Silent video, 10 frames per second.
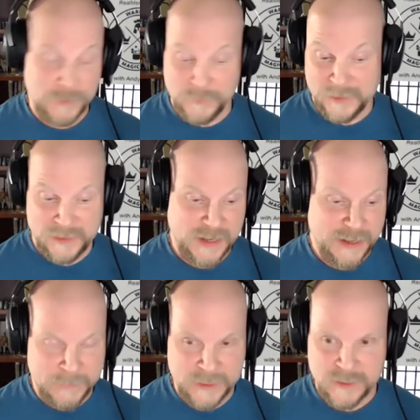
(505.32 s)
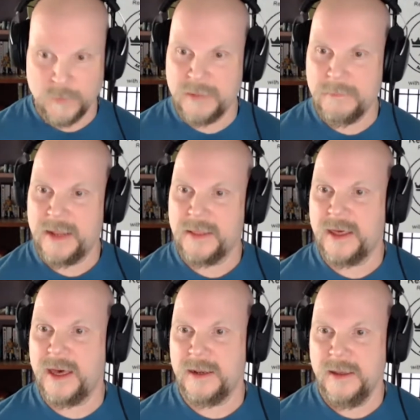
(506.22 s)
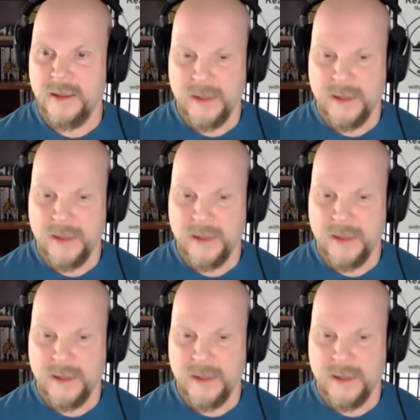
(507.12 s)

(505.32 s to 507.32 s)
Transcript: something when i think that i mean so many men that